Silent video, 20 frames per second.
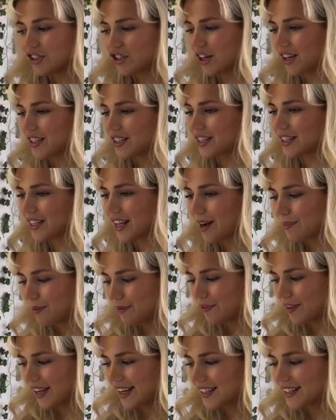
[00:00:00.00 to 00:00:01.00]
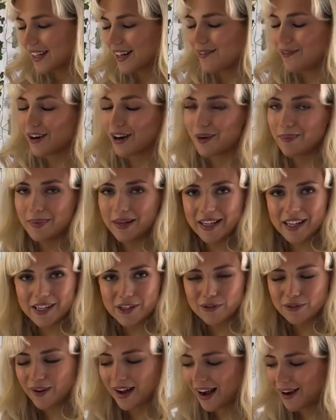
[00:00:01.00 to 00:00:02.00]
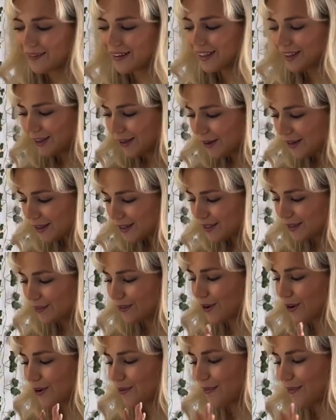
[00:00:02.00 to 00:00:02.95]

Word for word: changed the setup of this and I'm very pleased with how it looks. I've got all